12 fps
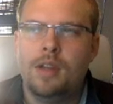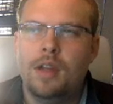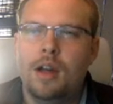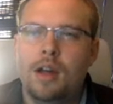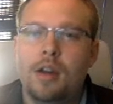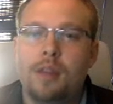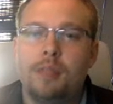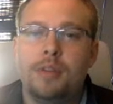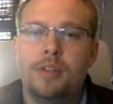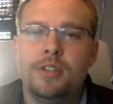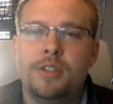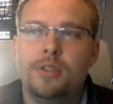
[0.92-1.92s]
All right,
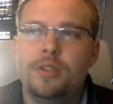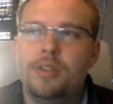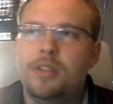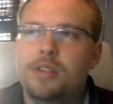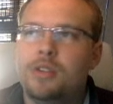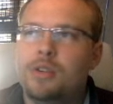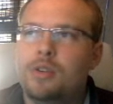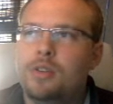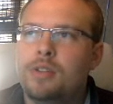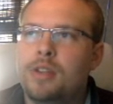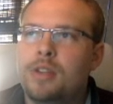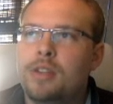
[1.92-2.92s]
putting two tetrachords
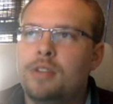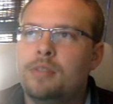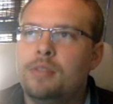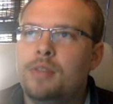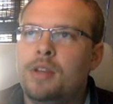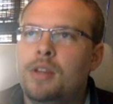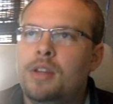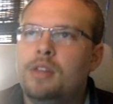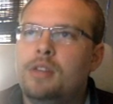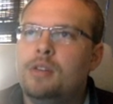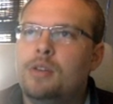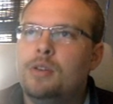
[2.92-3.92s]
together, you're
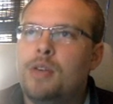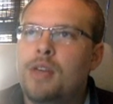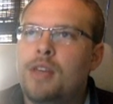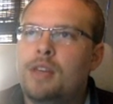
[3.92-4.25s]
going to have